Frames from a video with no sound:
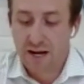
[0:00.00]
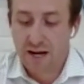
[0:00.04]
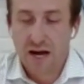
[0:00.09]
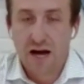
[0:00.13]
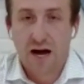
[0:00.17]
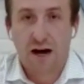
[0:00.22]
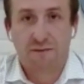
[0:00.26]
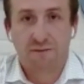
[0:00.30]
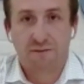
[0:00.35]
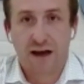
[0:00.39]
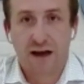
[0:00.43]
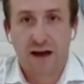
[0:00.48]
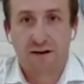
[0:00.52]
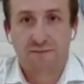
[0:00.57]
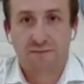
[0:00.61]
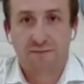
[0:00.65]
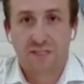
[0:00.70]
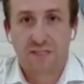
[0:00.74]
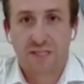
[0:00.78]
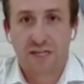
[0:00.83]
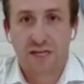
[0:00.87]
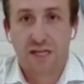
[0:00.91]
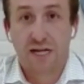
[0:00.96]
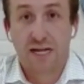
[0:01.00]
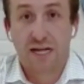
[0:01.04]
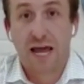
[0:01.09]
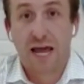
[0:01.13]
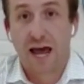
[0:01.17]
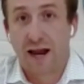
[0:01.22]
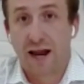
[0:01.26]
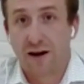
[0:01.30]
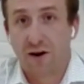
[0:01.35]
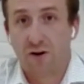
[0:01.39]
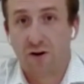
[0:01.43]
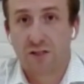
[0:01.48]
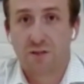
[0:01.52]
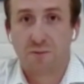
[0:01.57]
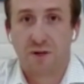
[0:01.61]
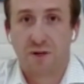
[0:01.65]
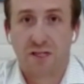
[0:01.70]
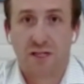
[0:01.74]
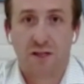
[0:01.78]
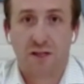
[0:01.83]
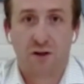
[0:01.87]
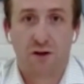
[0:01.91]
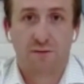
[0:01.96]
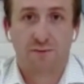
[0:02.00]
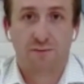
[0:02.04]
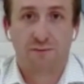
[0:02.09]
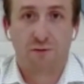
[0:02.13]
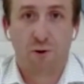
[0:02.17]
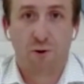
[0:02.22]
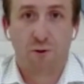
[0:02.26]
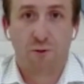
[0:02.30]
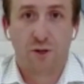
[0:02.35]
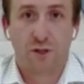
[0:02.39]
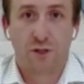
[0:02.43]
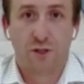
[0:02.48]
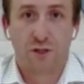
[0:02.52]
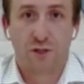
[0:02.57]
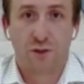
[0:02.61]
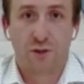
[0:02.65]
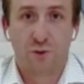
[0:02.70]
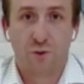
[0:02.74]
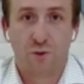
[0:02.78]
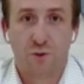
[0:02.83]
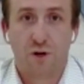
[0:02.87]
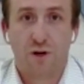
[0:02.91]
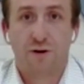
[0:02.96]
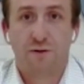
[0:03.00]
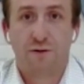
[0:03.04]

of that facility and ultimately look forward to